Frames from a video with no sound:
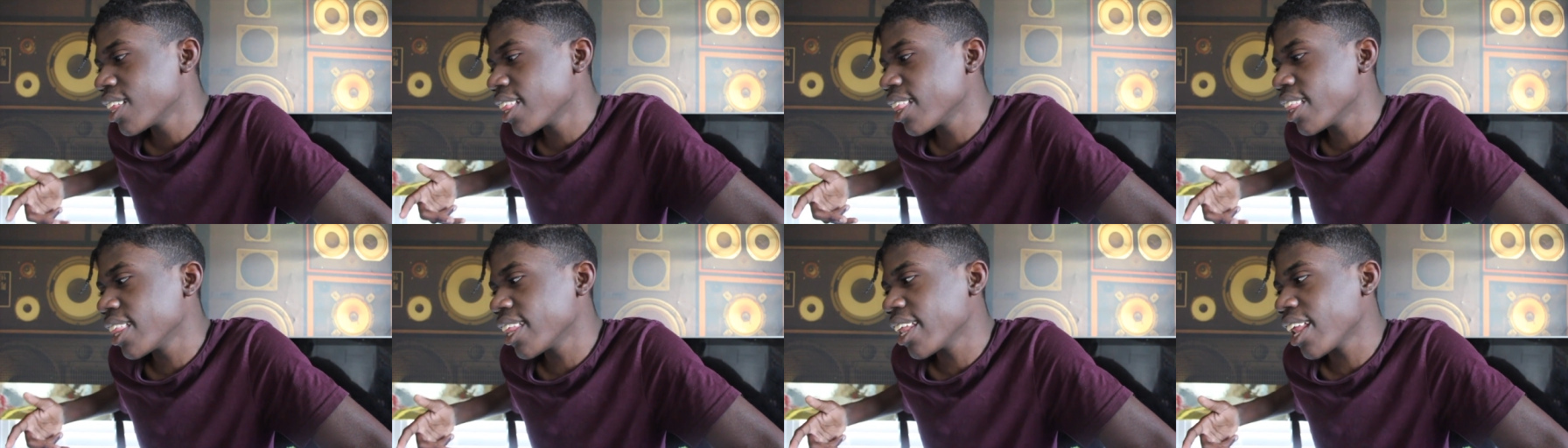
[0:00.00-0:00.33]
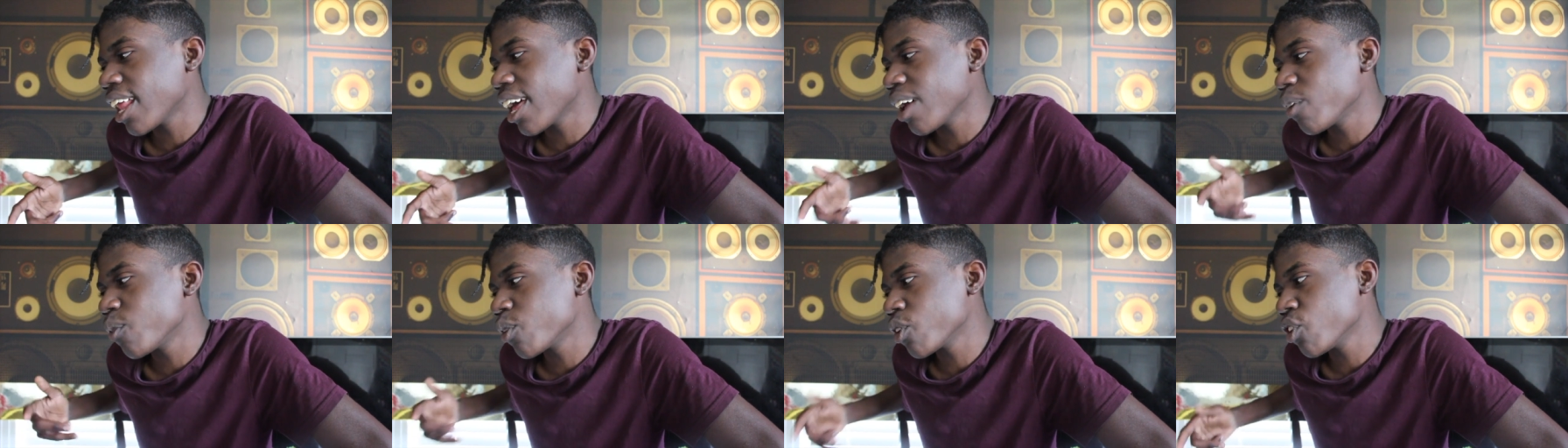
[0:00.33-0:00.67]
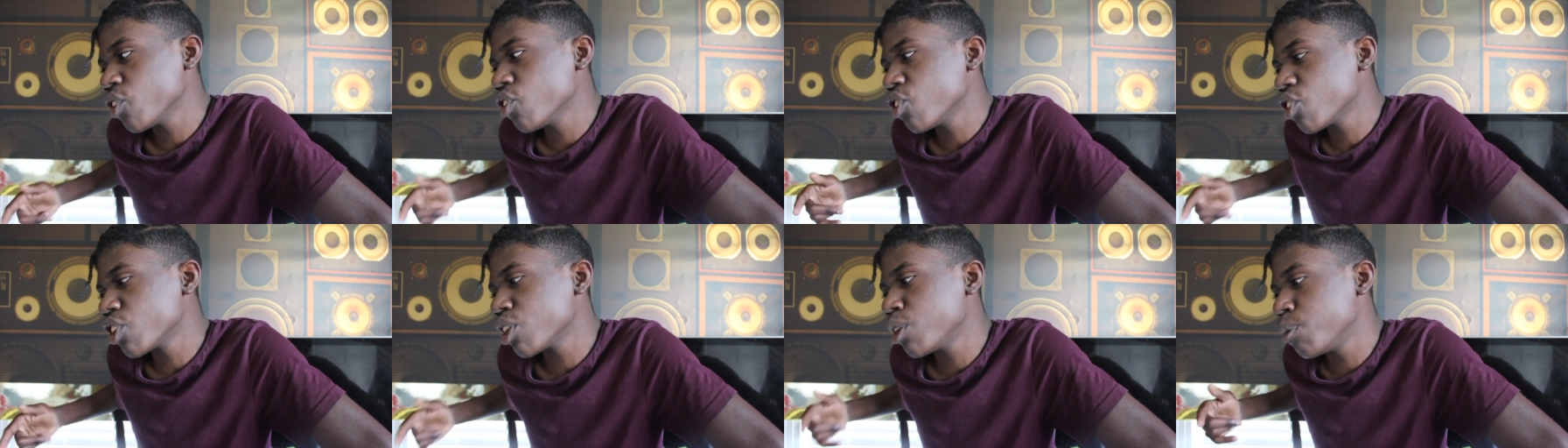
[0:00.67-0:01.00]
like
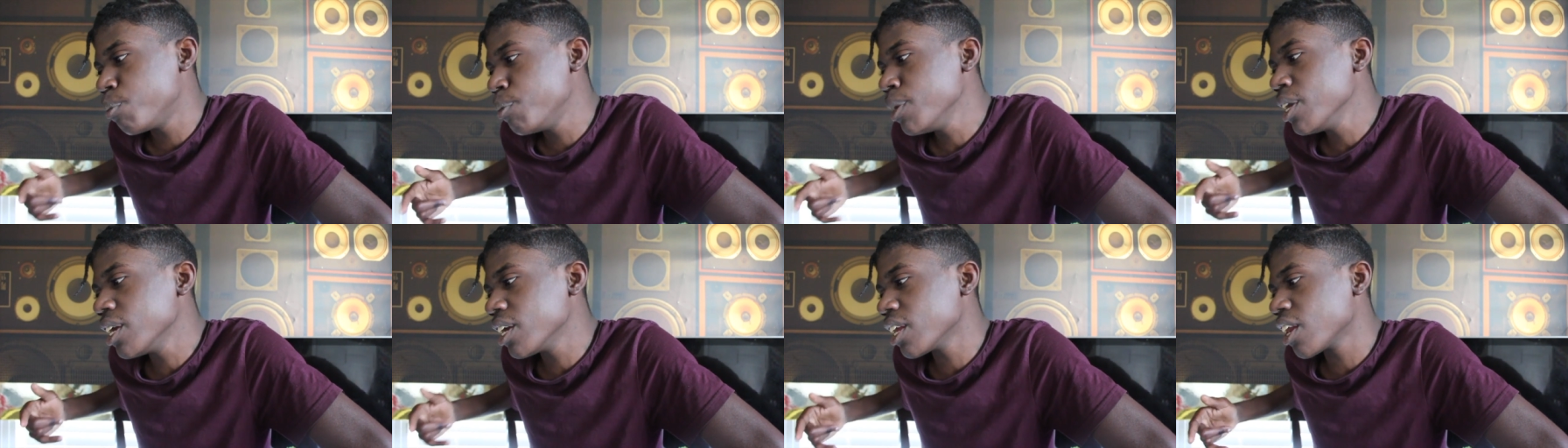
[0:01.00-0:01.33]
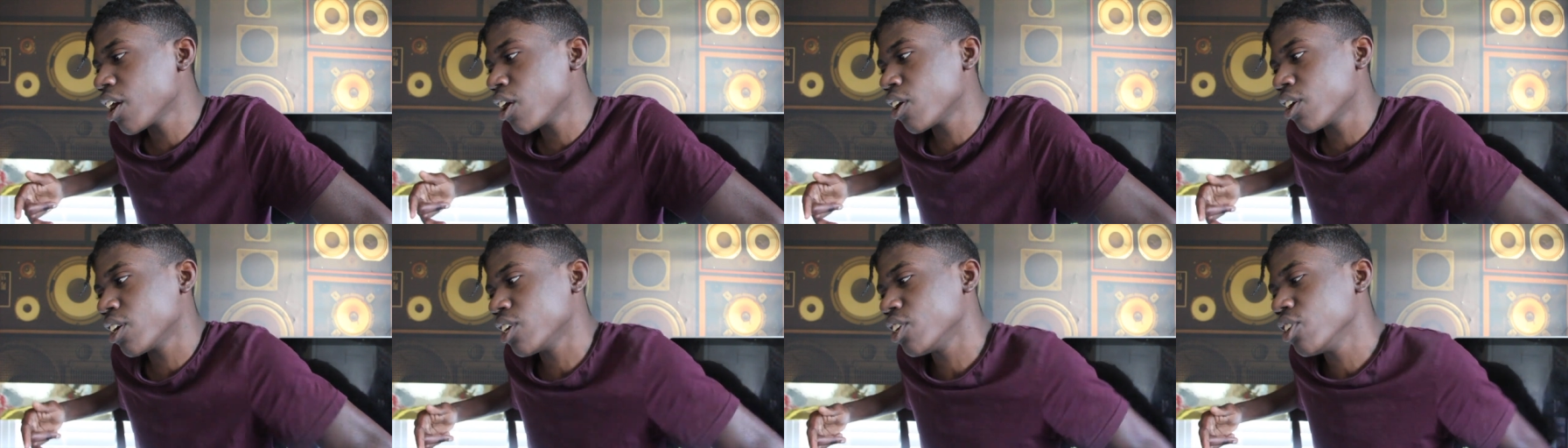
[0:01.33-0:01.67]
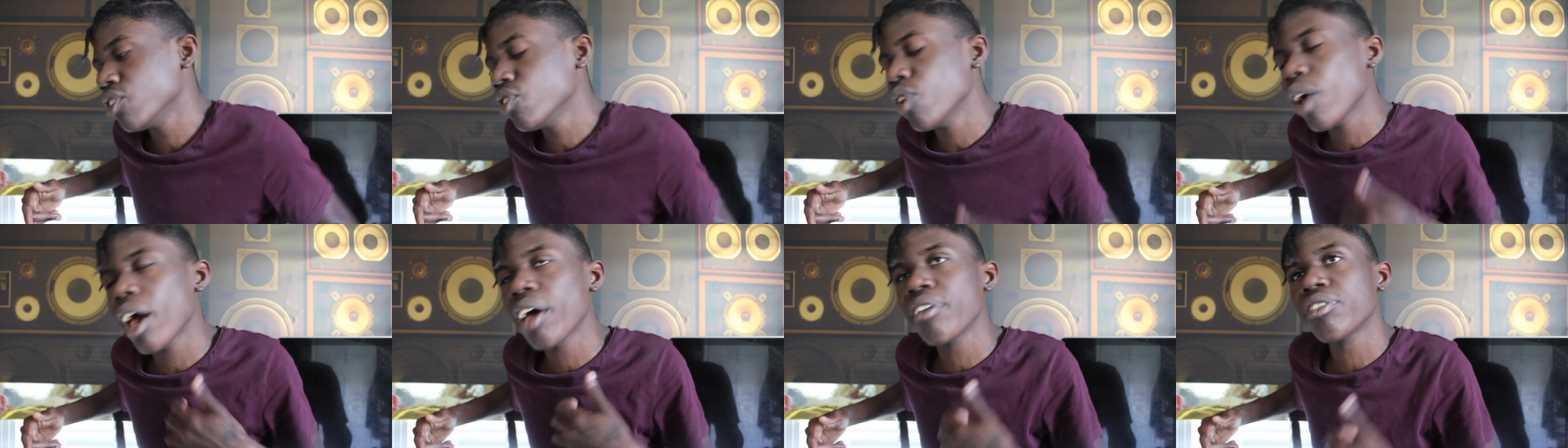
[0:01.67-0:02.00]
when you speaking on it,
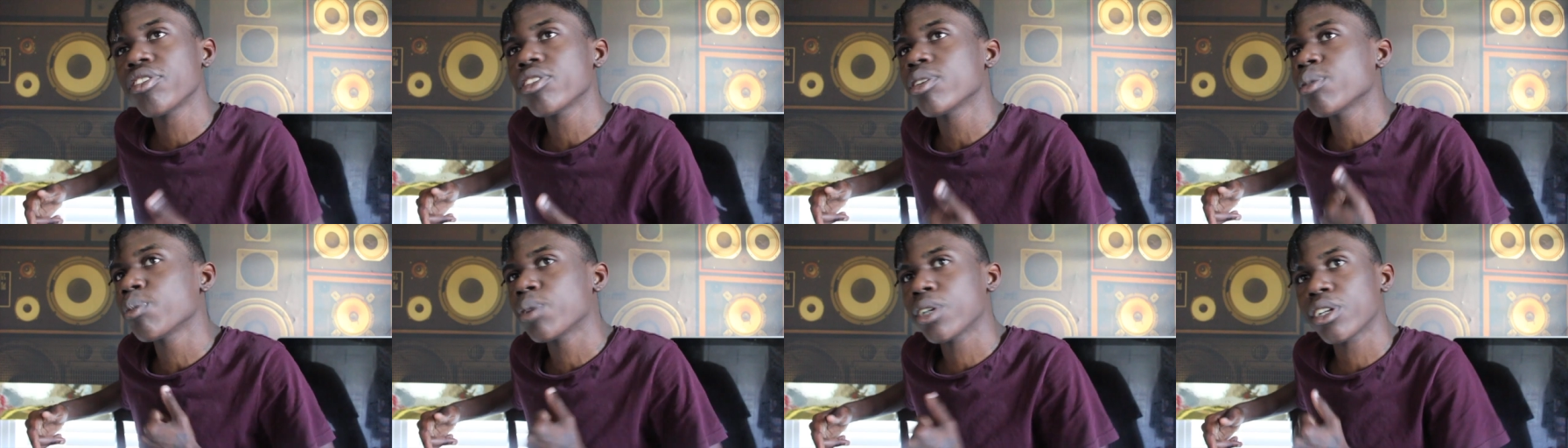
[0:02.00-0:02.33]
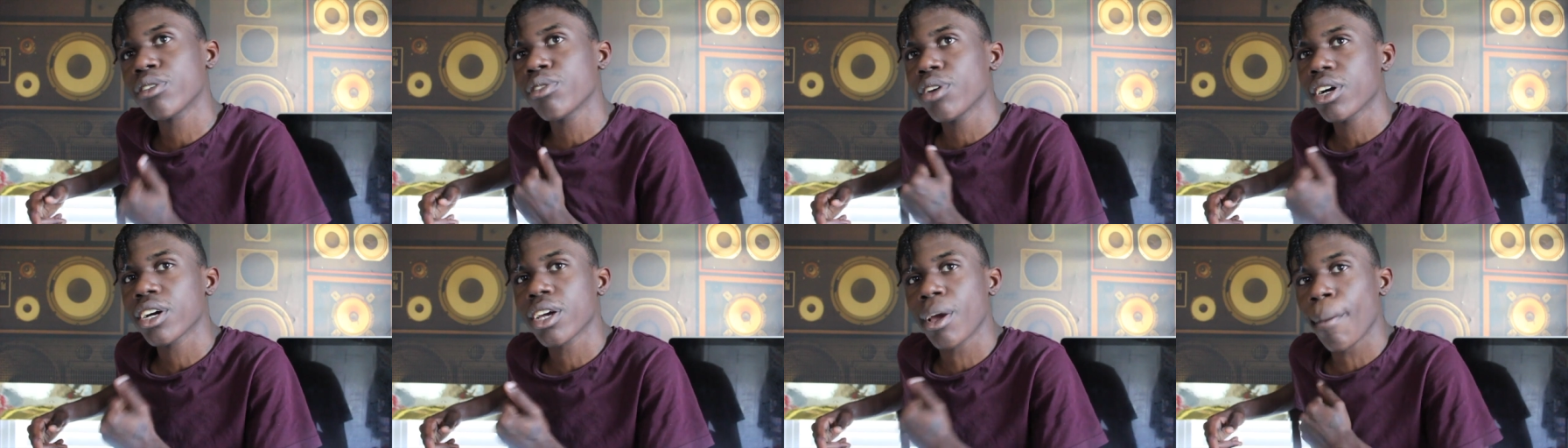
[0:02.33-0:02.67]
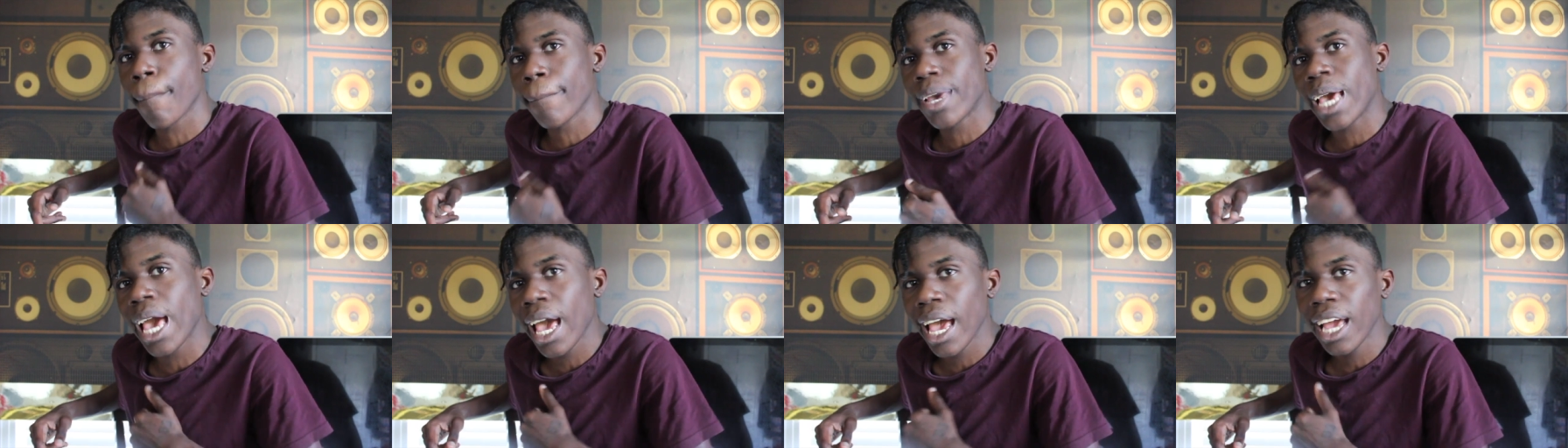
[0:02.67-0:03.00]
you have so much
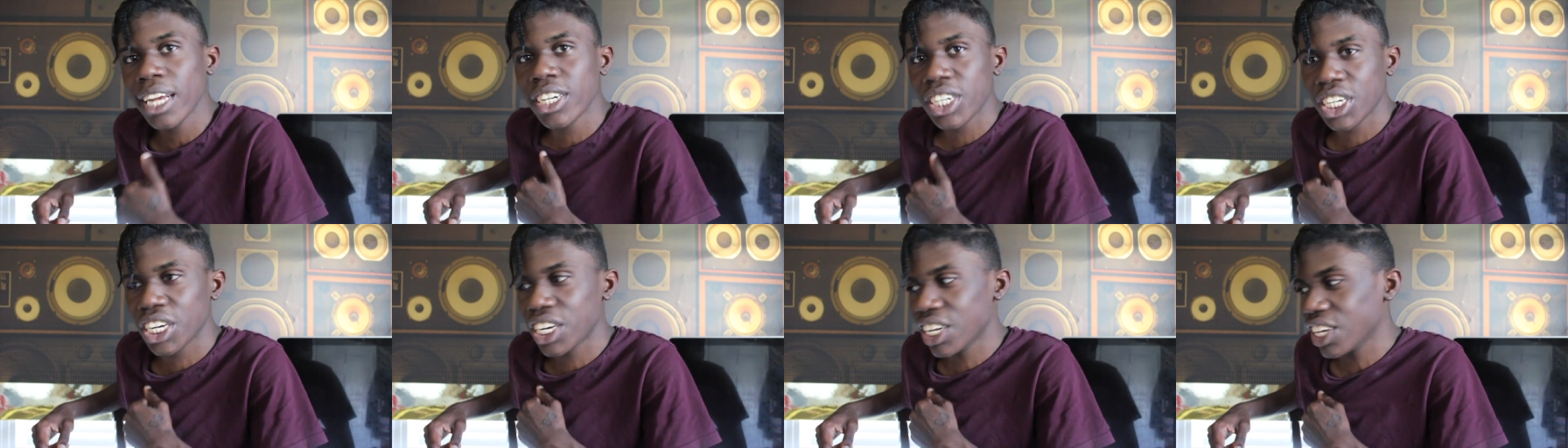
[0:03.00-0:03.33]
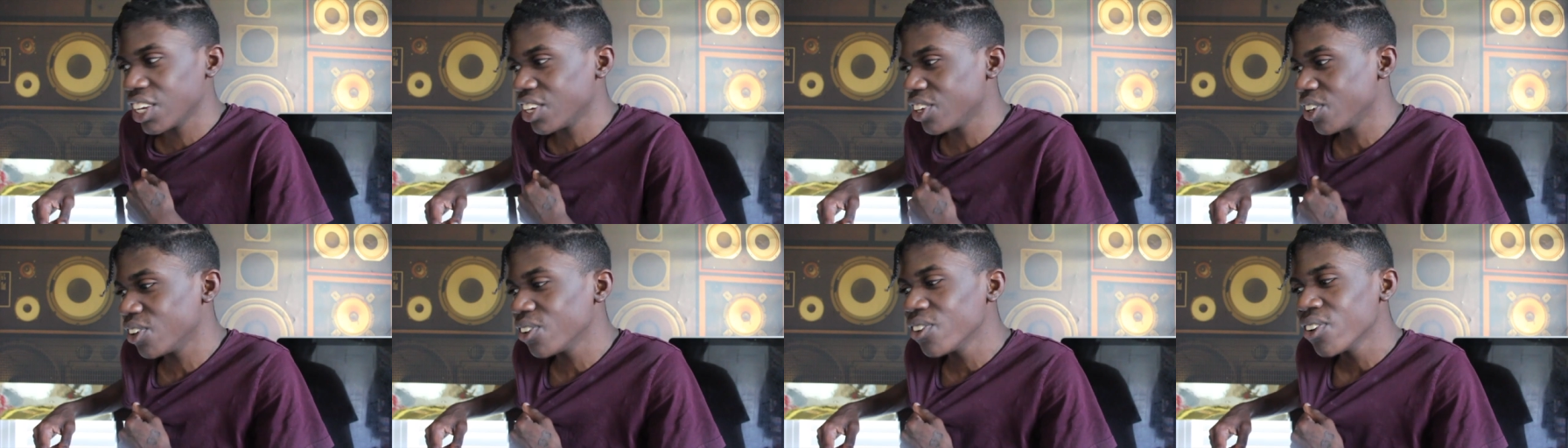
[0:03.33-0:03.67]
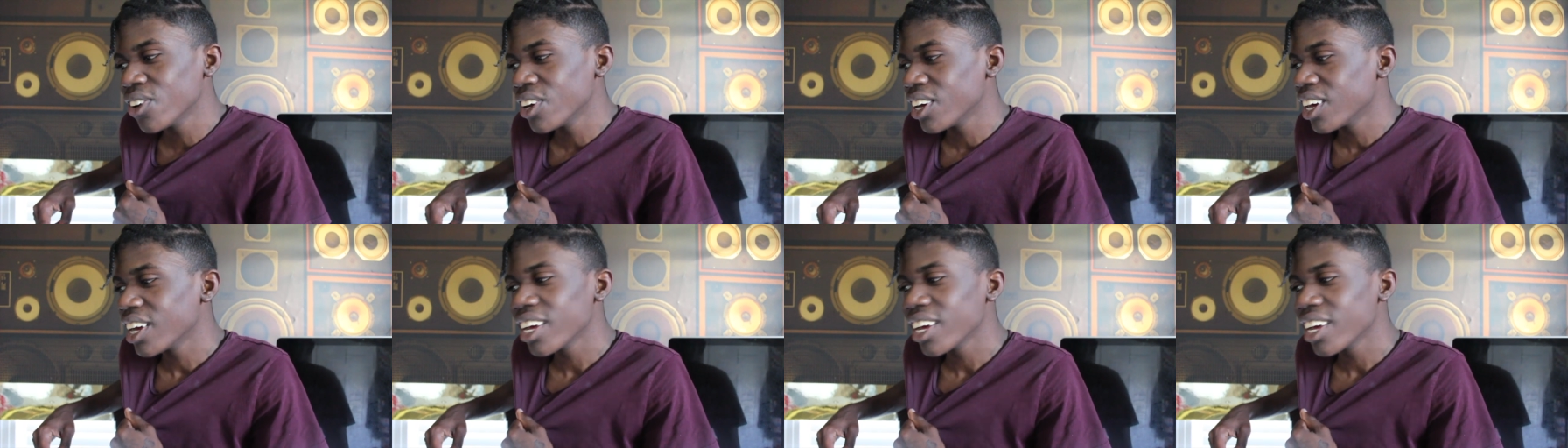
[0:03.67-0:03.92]
fucking passion in you